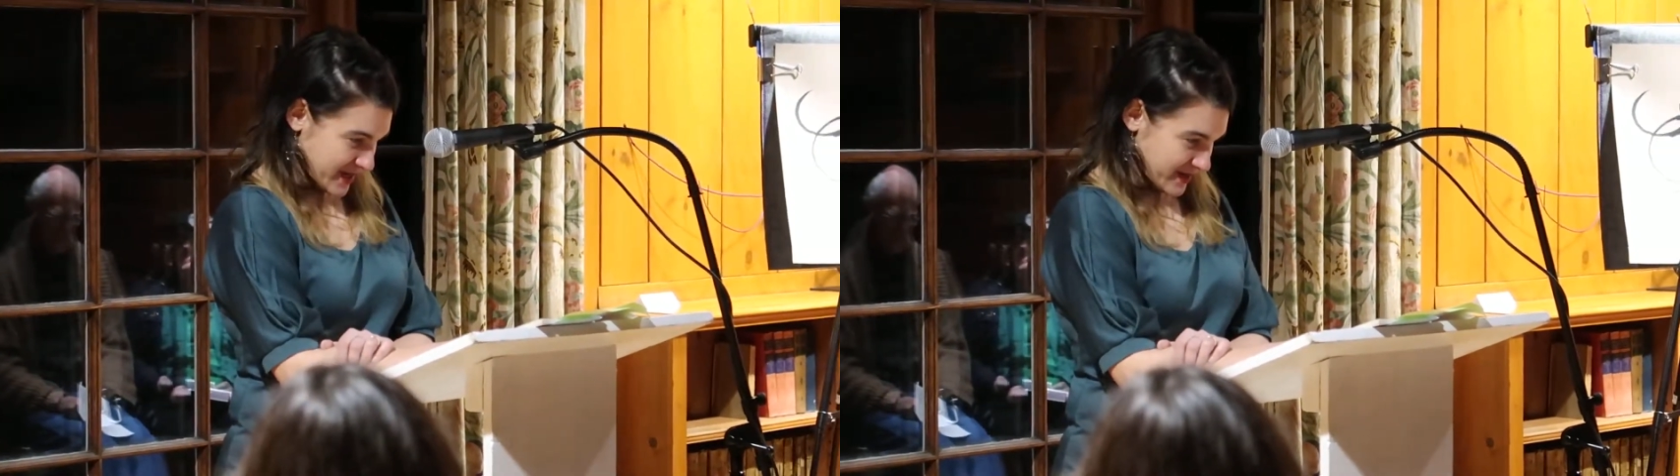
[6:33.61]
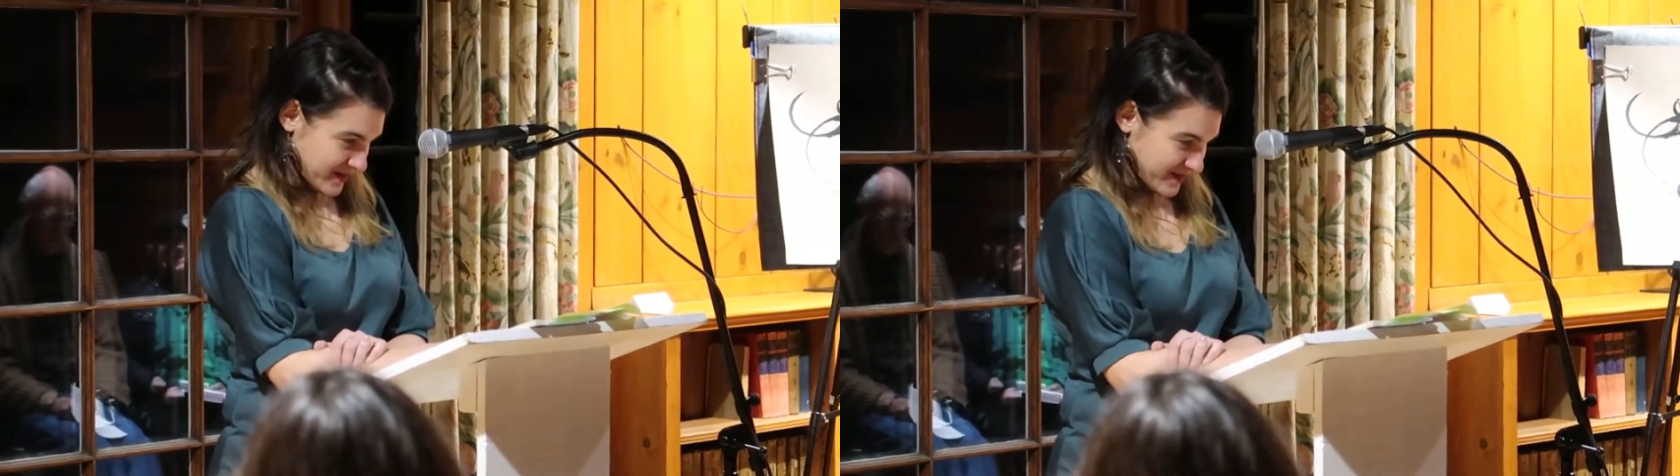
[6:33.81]

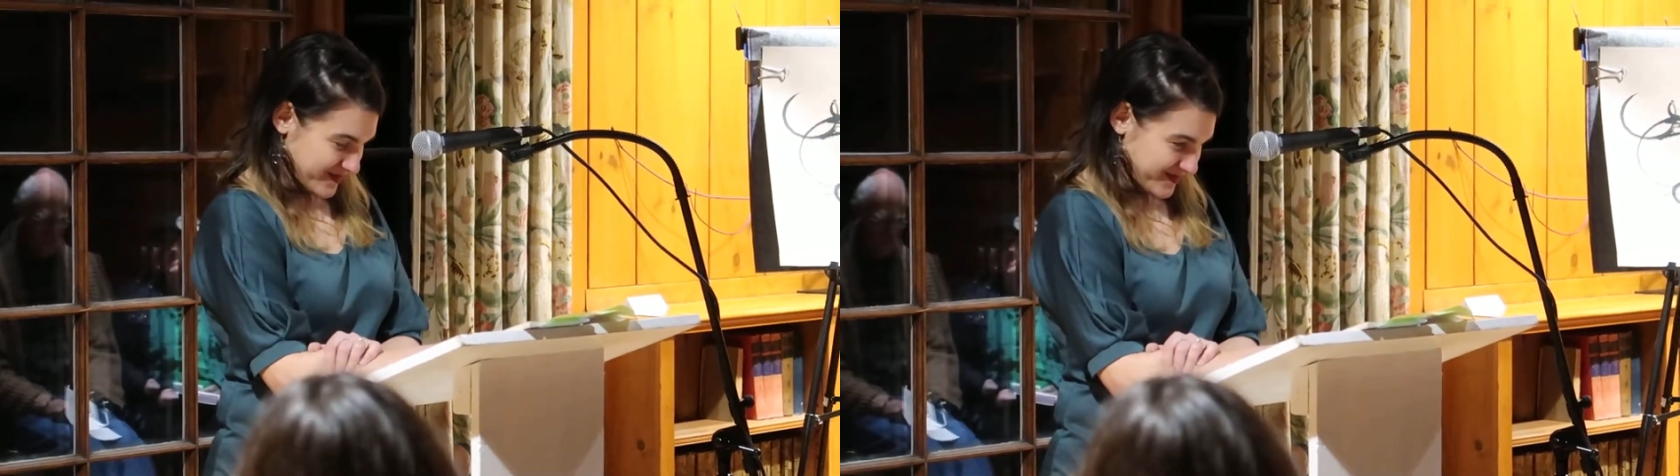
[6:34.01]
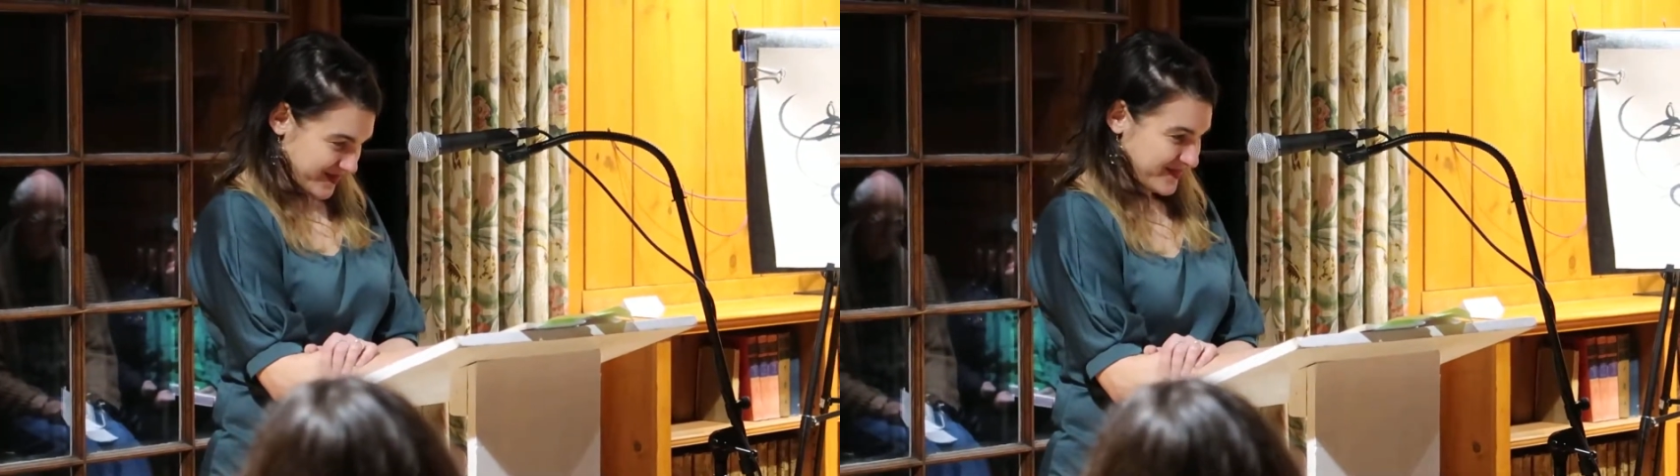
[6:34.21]

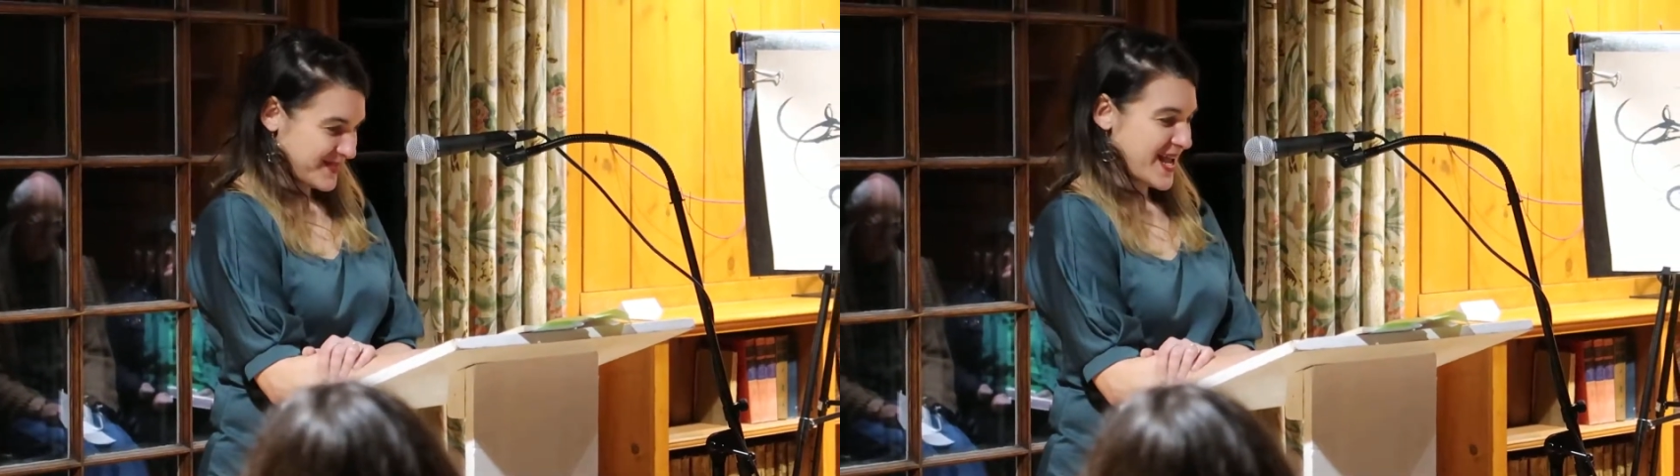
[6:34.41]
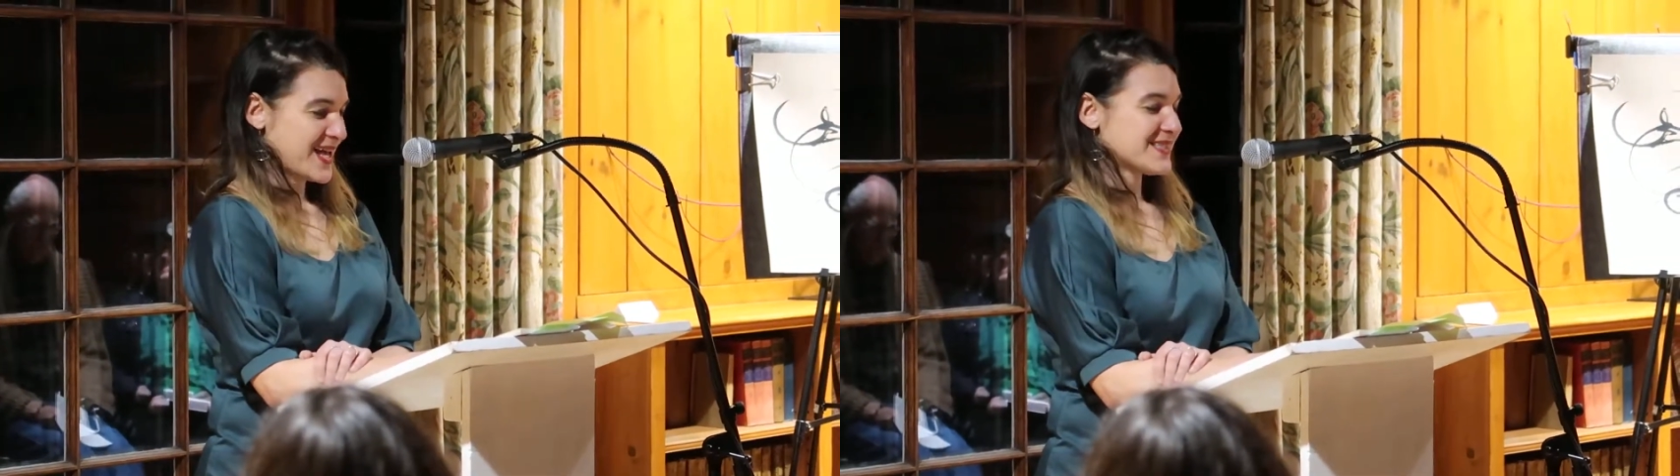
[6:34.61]

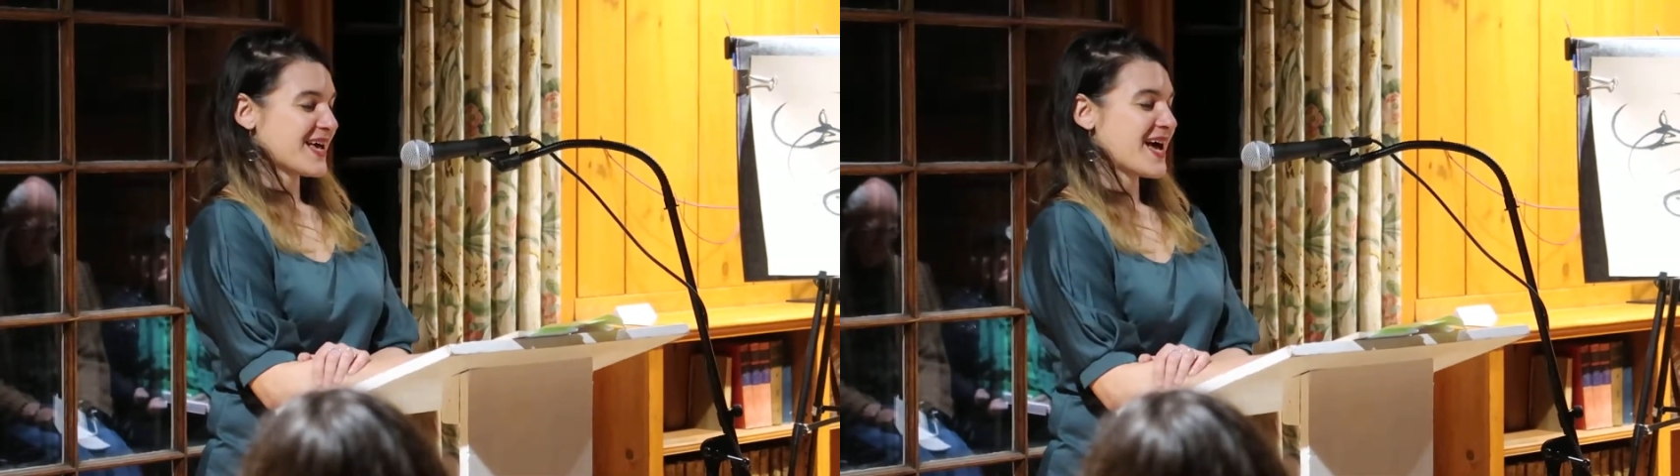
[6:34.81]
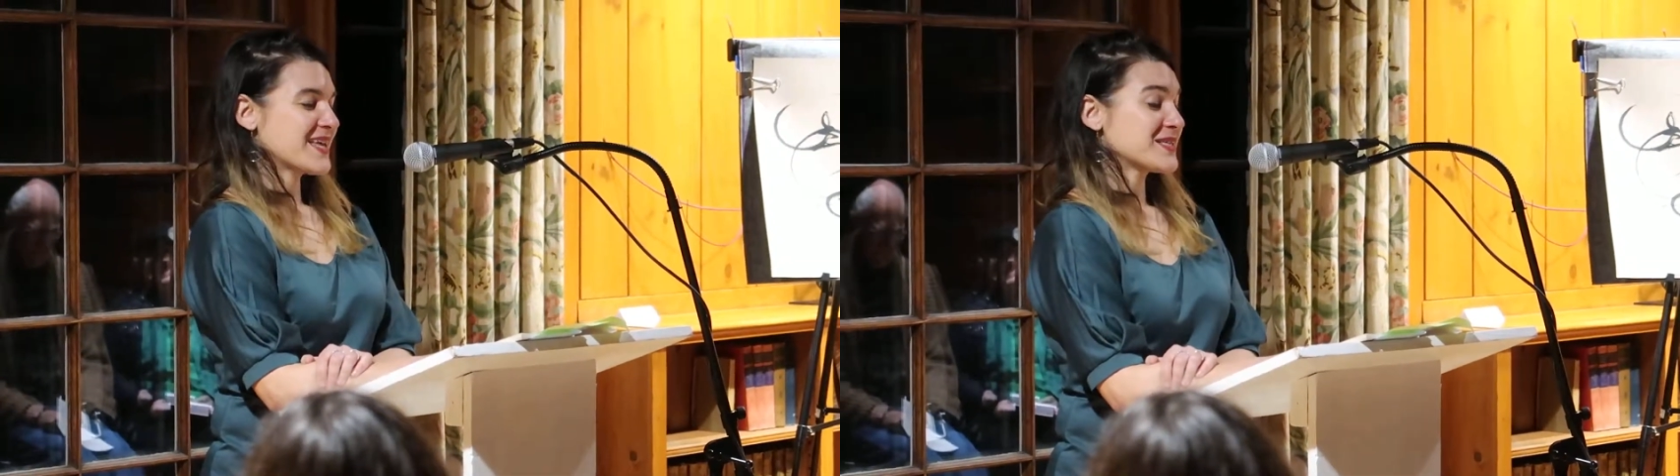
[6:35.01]
as
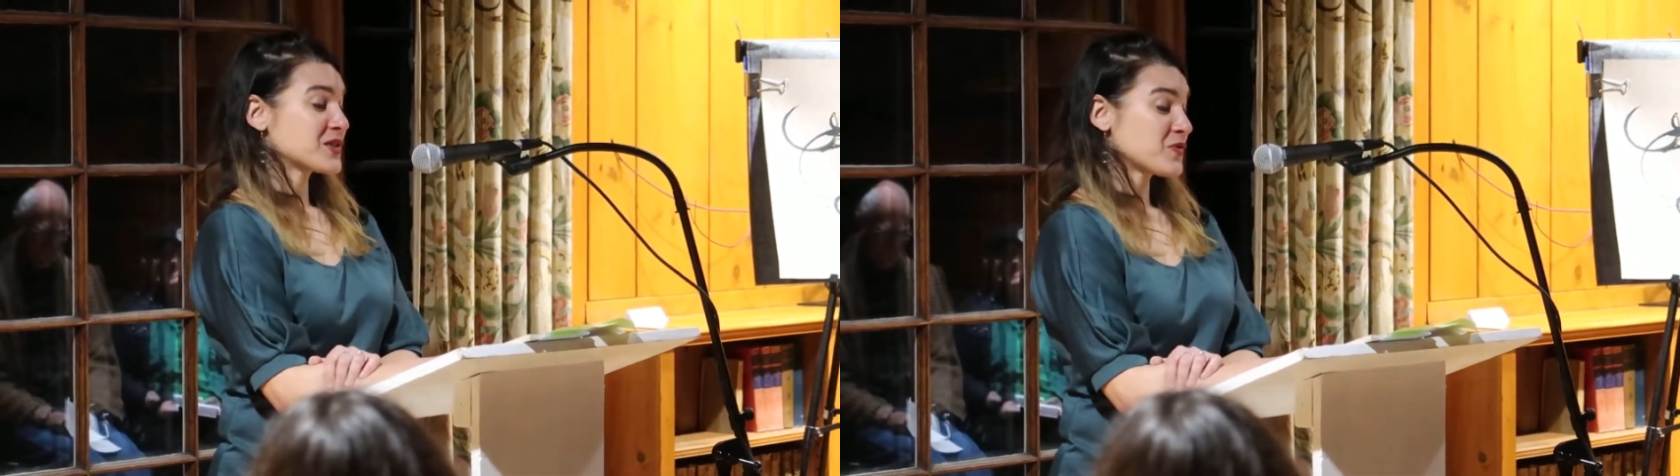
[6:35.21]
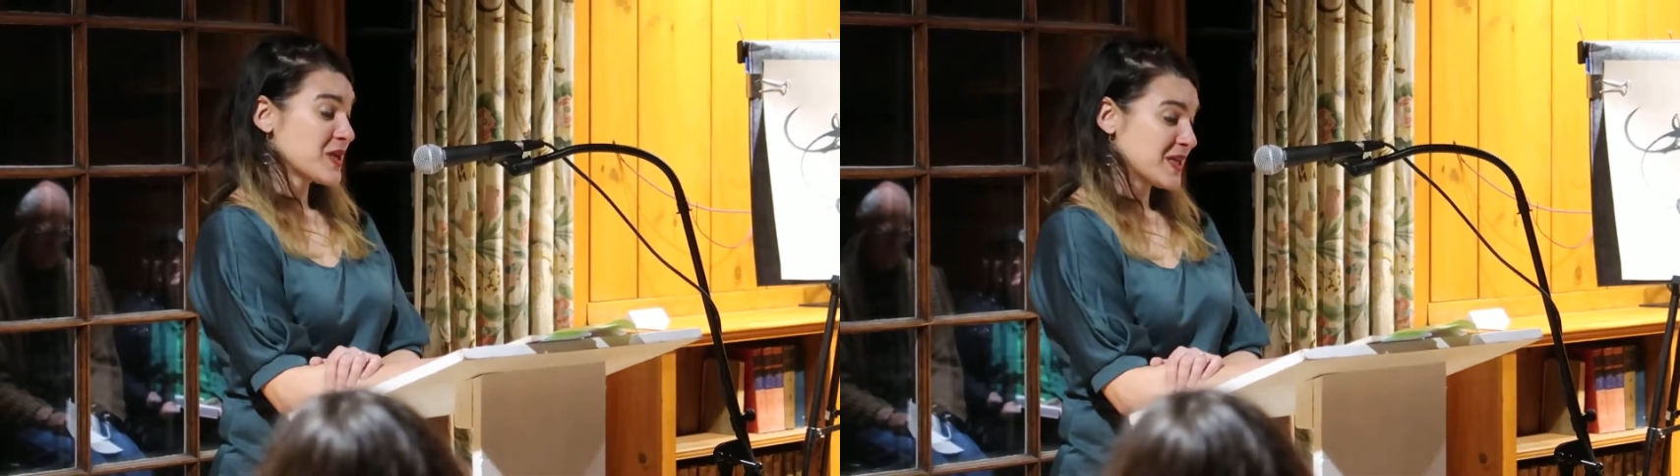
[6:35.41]
I
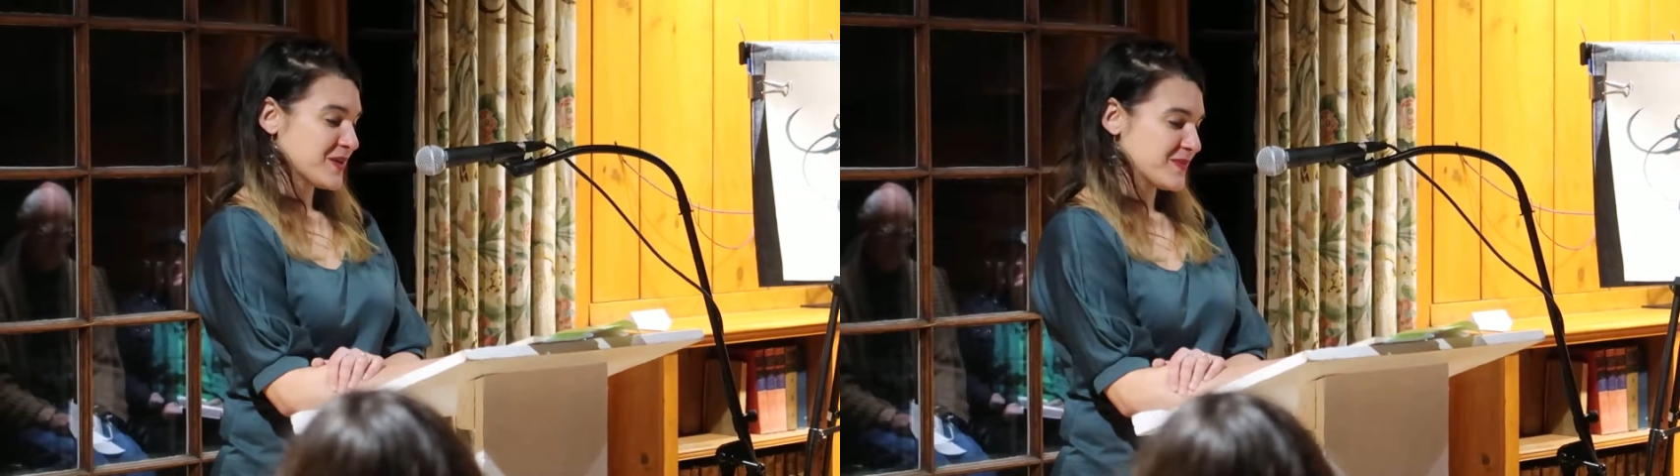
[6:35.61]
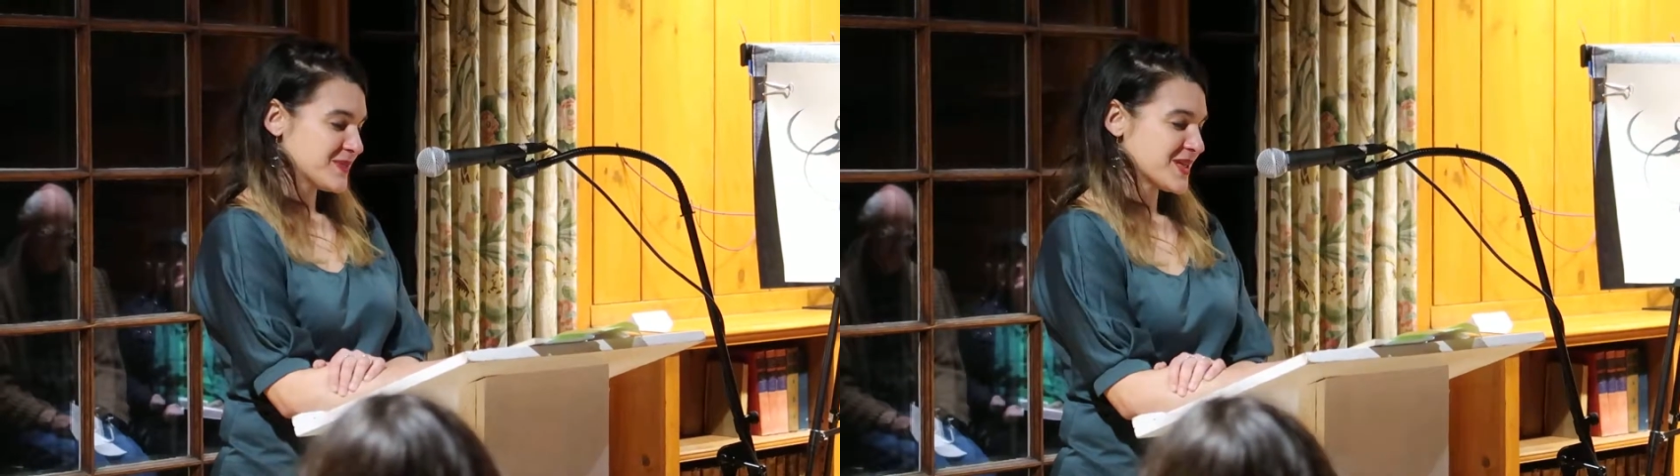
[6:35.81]

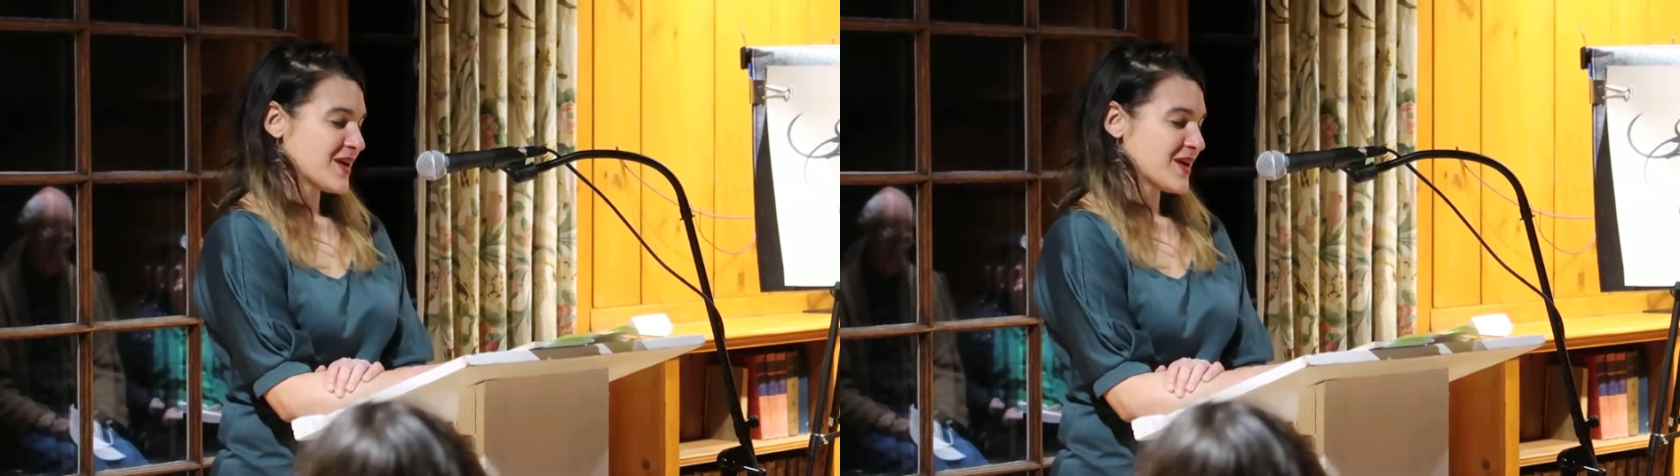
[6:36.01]
screamed